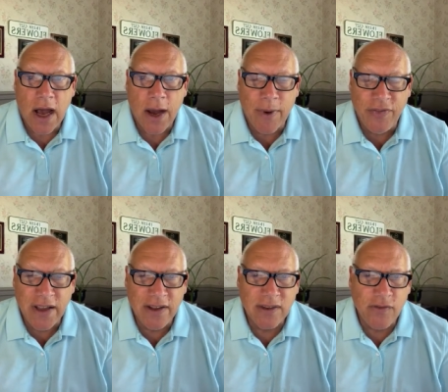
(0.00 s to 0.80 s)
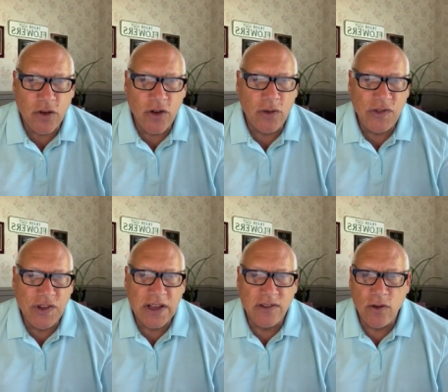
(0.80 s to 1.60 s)
Um, I think it's if you zone
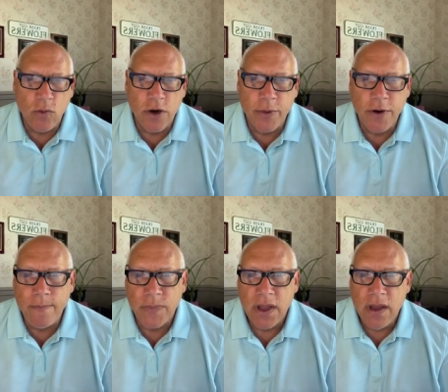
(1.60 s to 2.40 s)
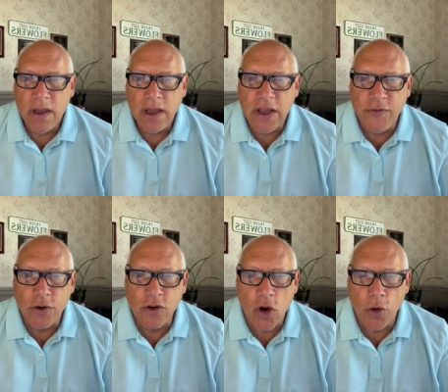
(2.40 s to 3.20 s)
six and warmer.
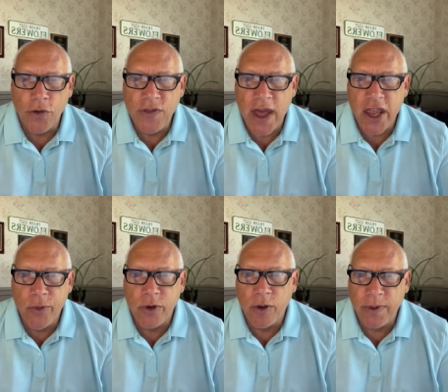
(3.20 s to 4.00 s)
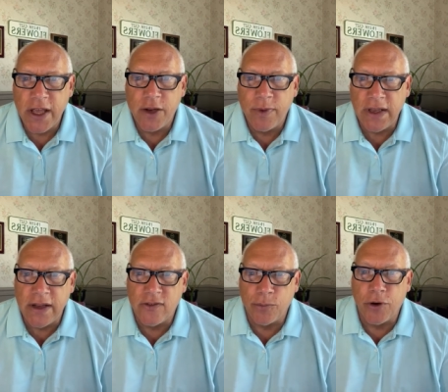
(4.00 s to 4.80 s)
If you're colder than that, you want to plant them in
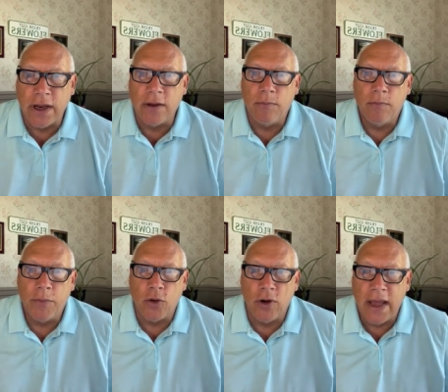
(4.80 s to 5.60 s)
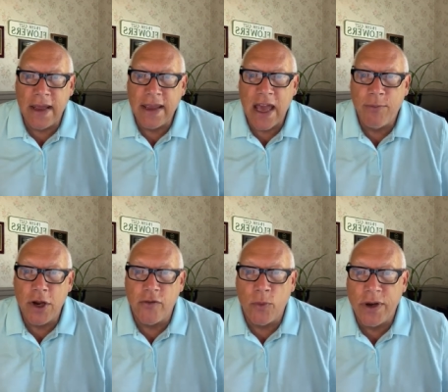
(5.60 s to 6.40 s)
late spring. But Orlaya can
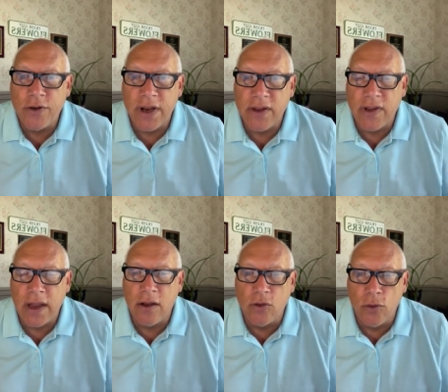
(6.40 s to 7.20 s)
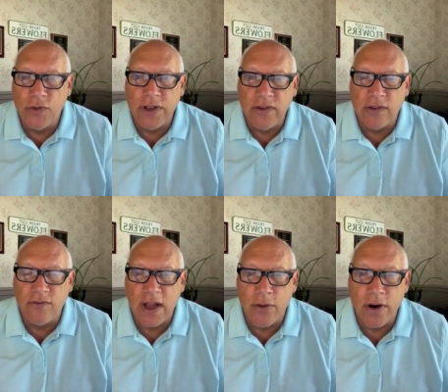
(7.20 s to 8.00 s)
be overwintered as a cool
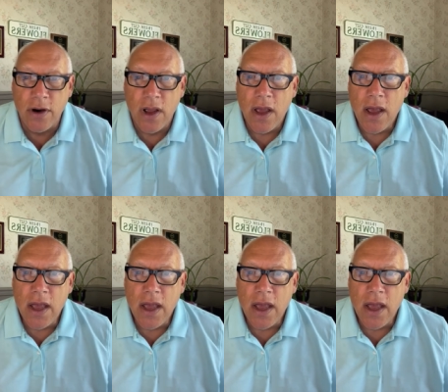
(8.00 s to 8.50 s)
season flower.